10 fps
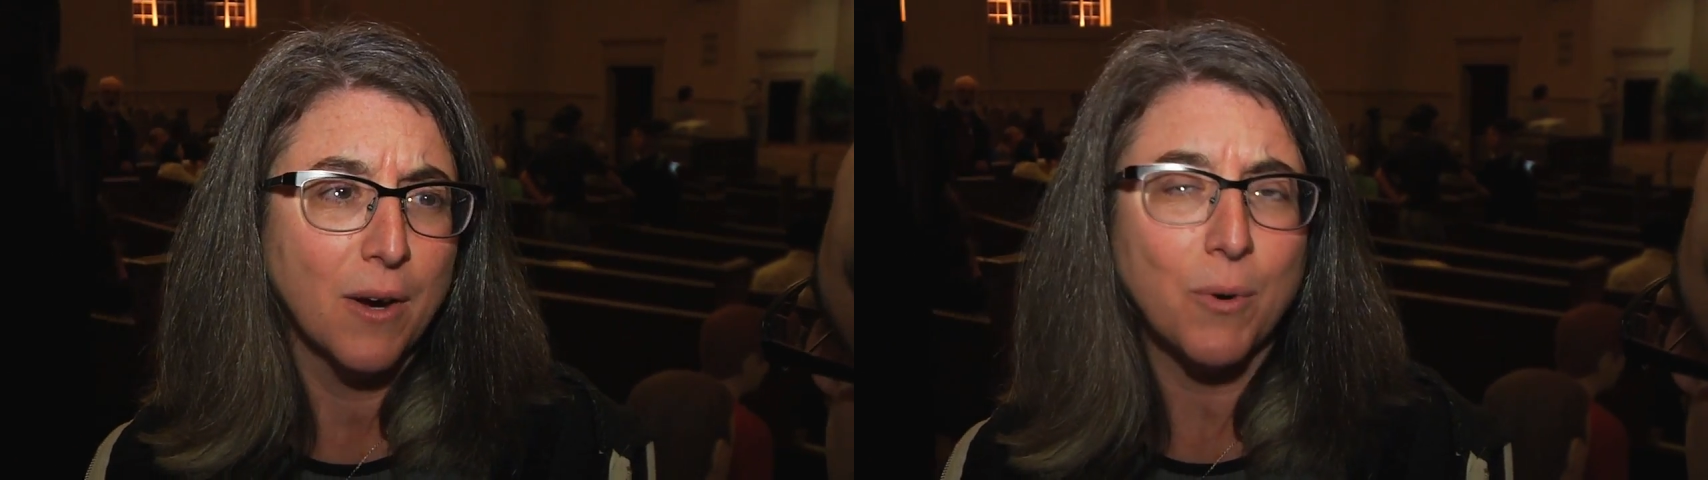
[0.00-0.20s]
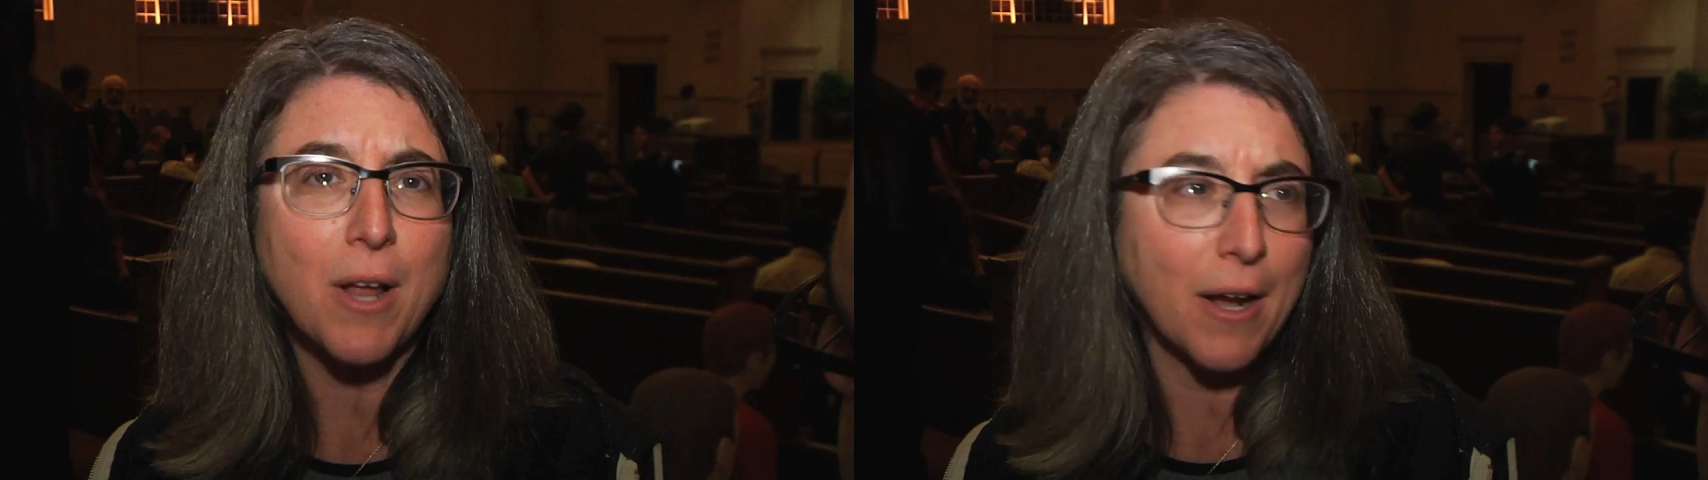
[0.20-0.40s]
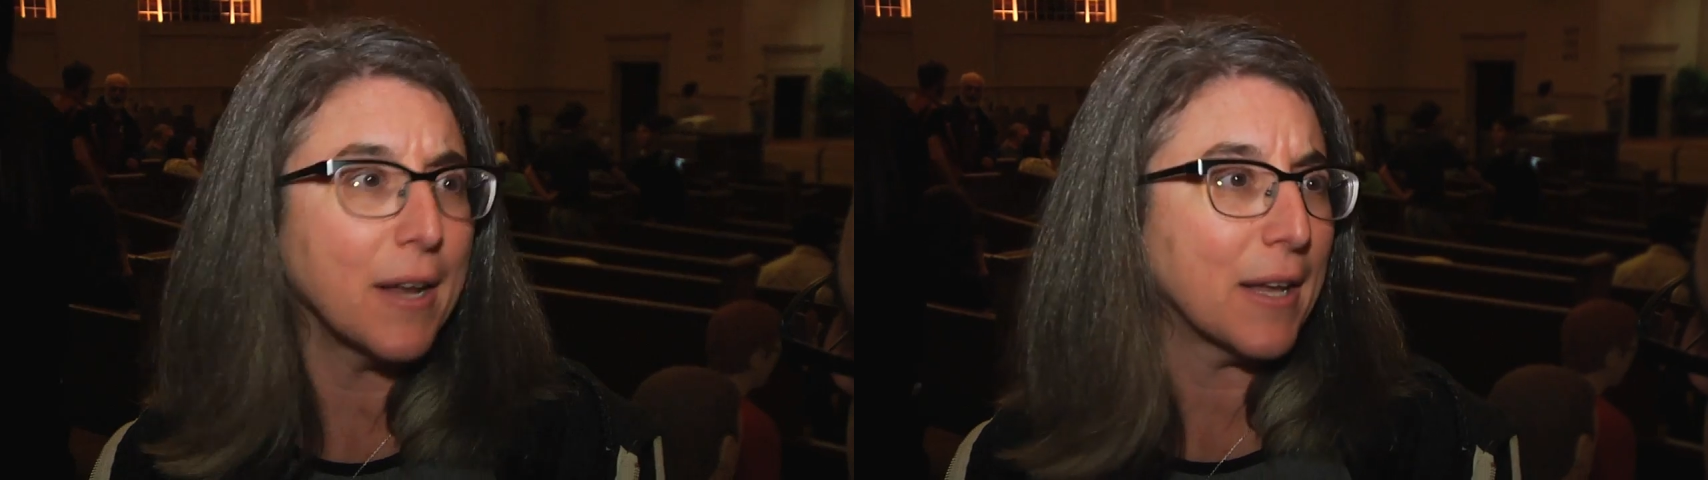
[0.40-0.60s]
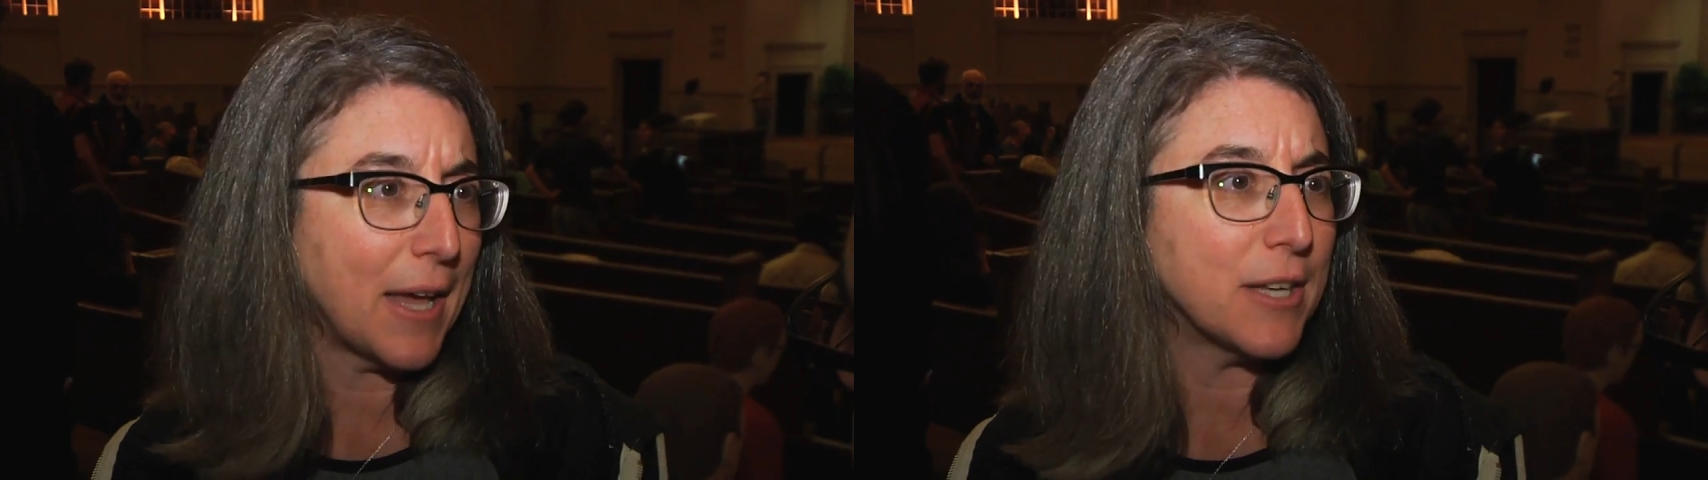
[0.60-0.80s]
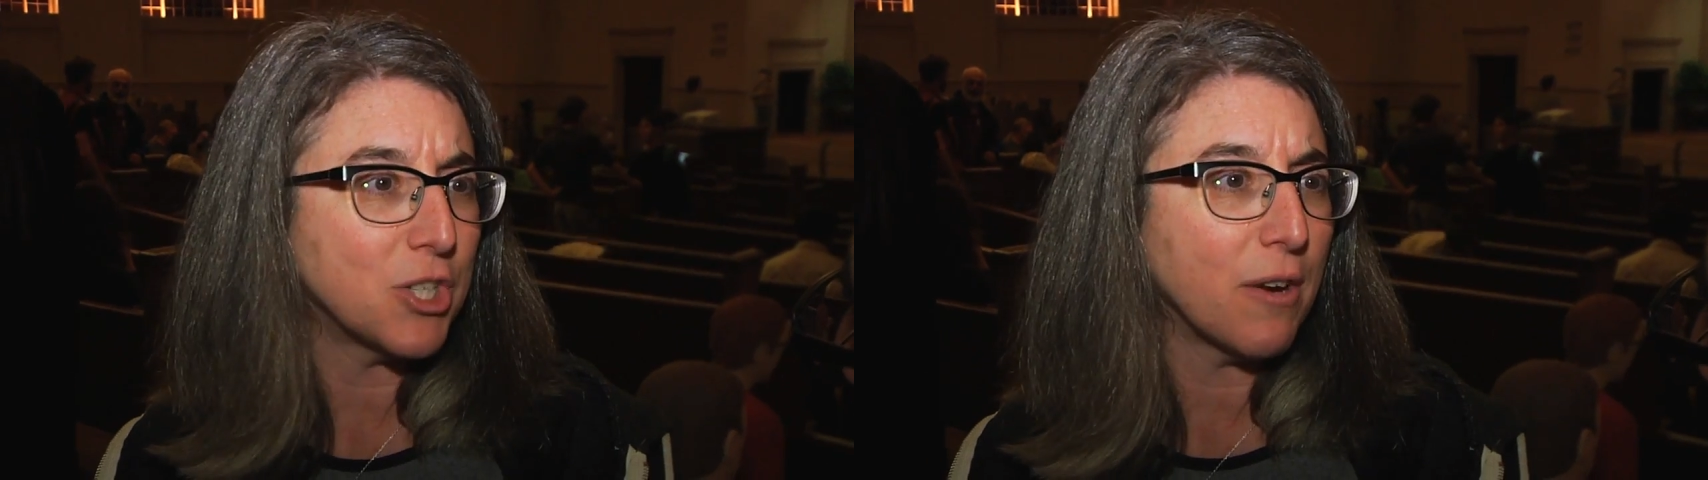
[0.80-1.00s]
we're not going to
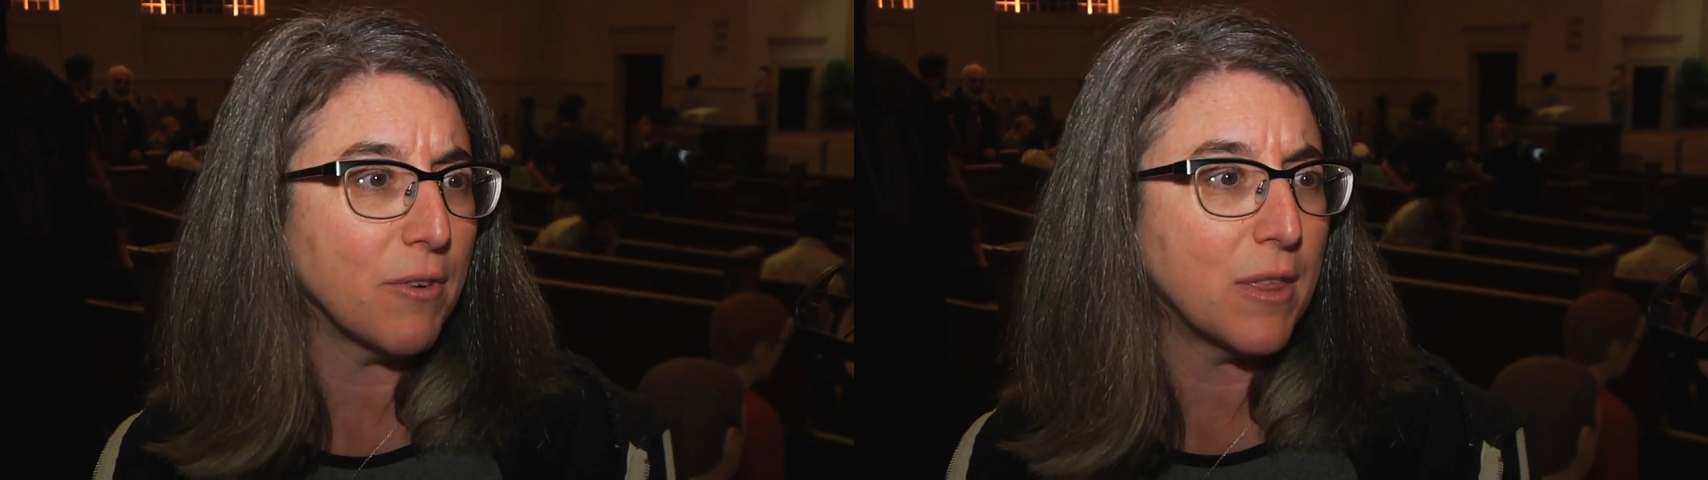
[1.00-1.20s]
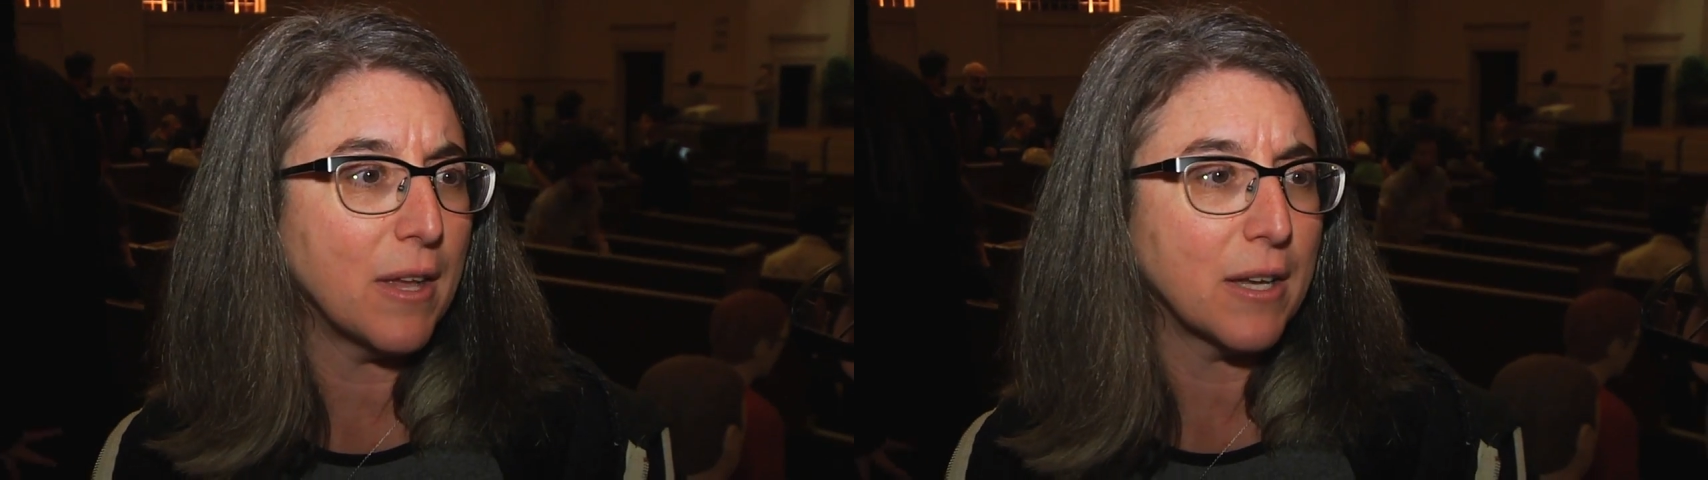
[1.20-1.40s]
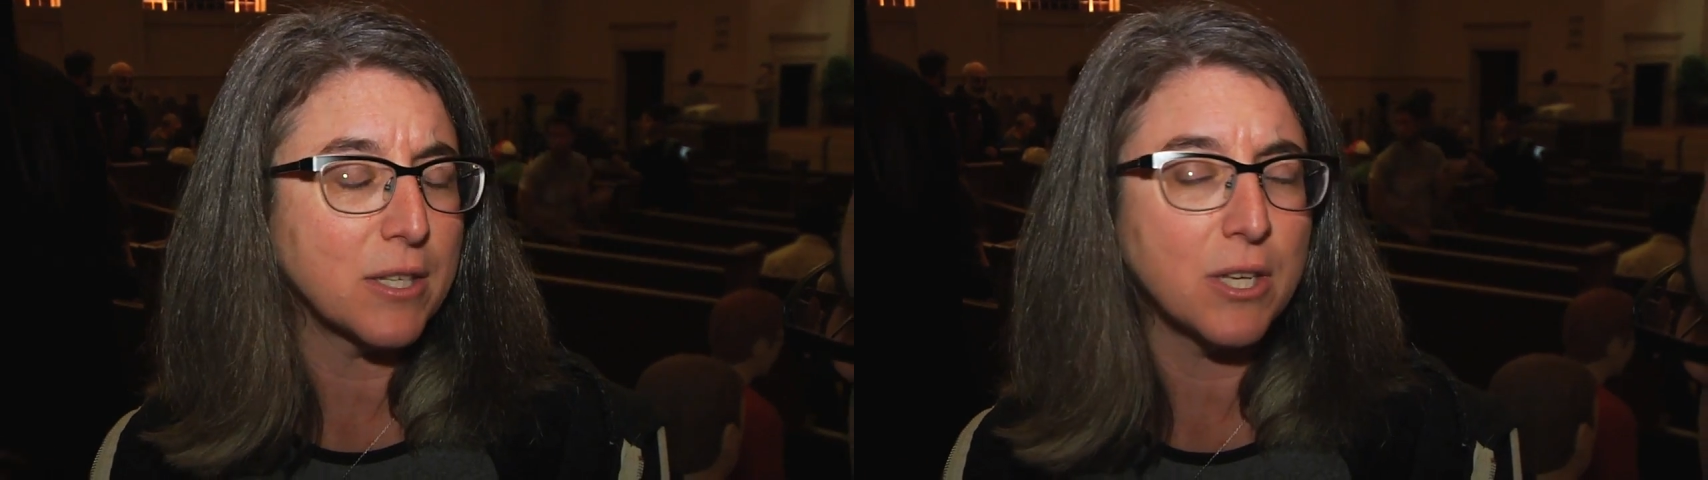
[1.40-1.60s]
catch everything.